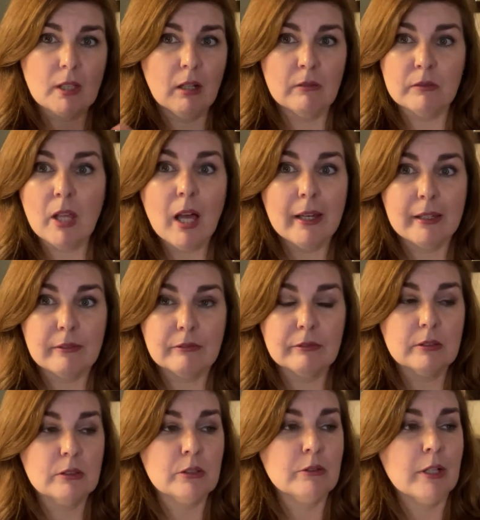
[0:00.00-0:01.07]
of life,
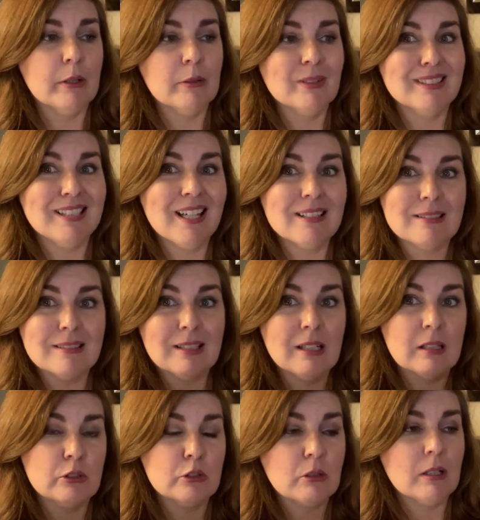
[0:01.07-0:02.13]
you know, the testing
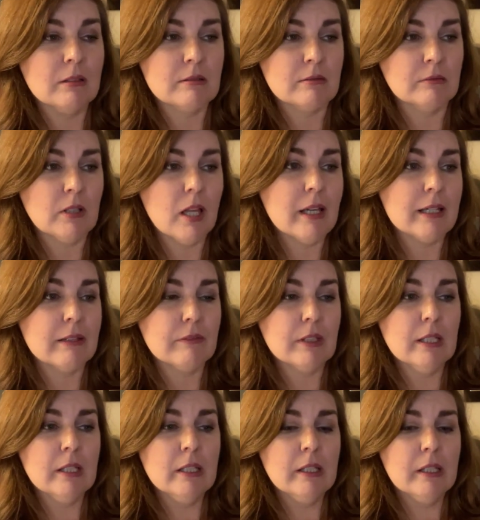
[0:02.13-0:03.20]
and the trials of life?
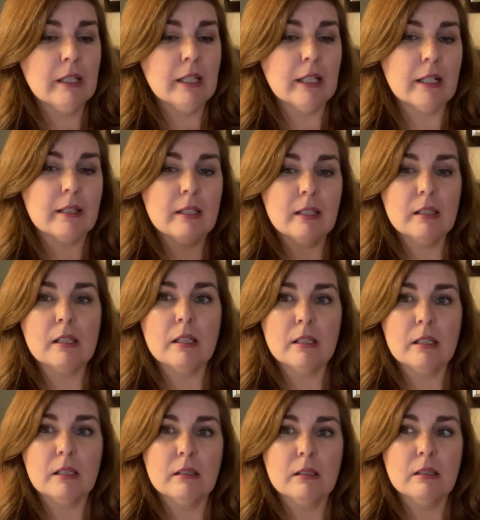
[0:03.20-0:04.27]
And I think
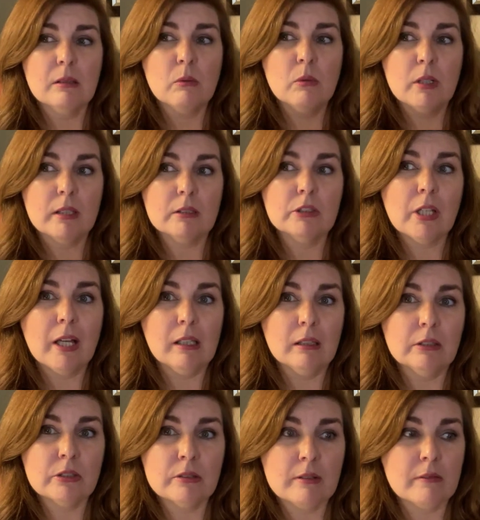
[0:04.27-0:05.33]
that one of the
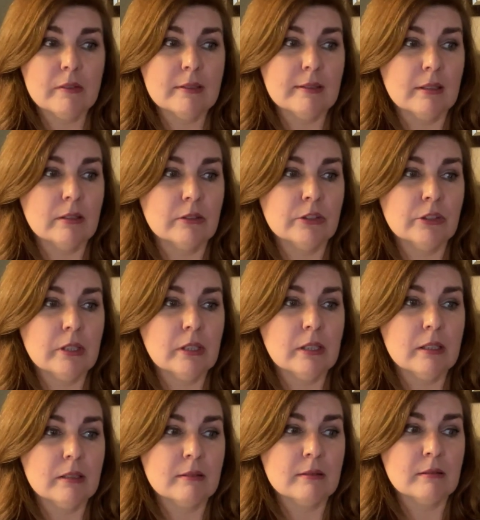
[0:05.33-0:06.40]
challenges of this energy
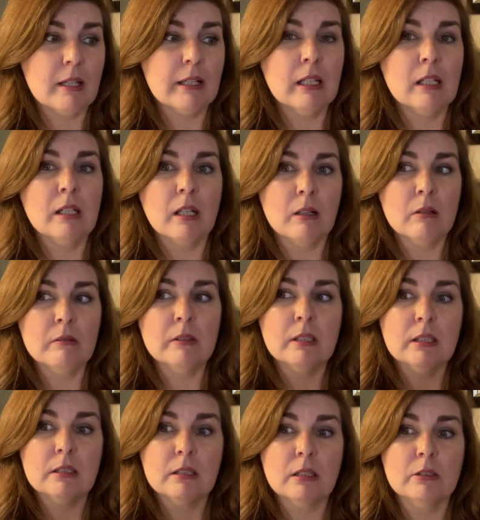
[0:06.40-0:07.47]
is letting go the
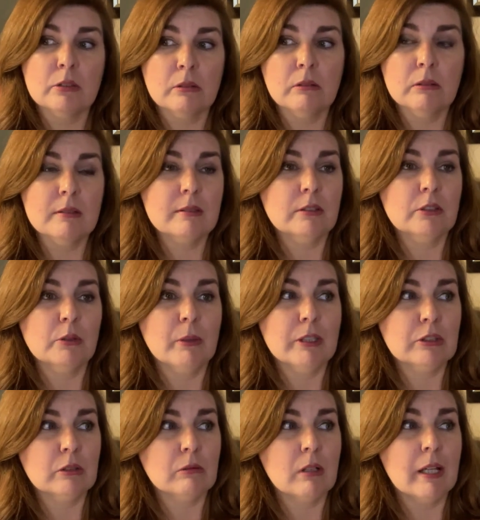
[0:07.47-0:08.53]
need to control the
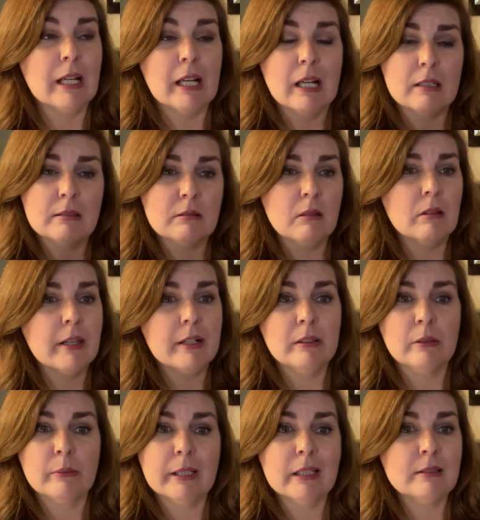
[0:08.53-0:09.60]
situation, right? And I saw that in
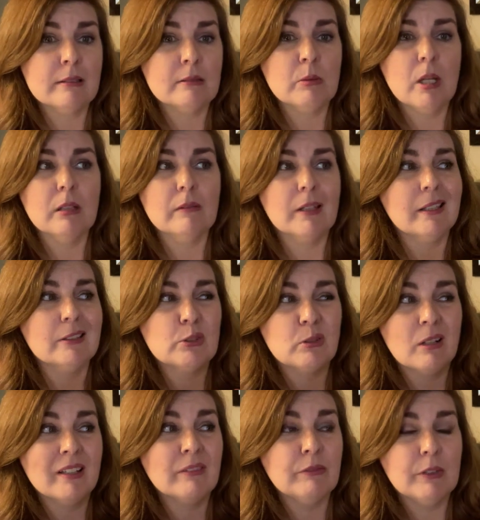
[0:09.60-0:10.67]
the readings as well, like
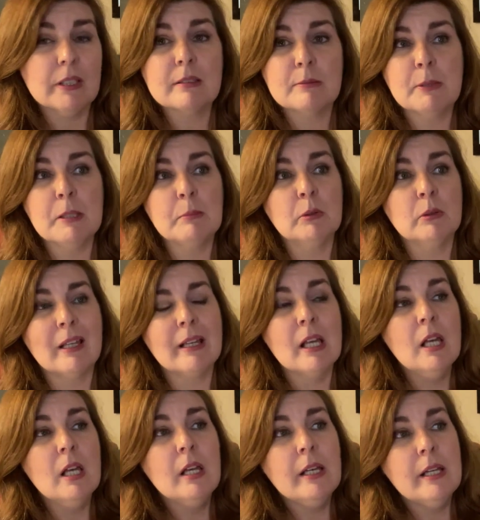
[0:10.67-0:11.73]
trying to fix people, like,
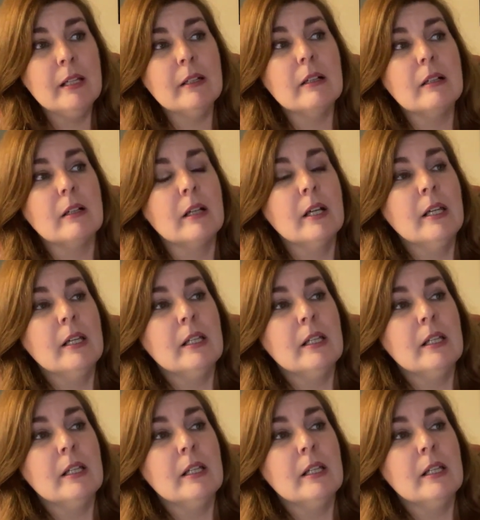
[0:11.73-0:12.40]
here,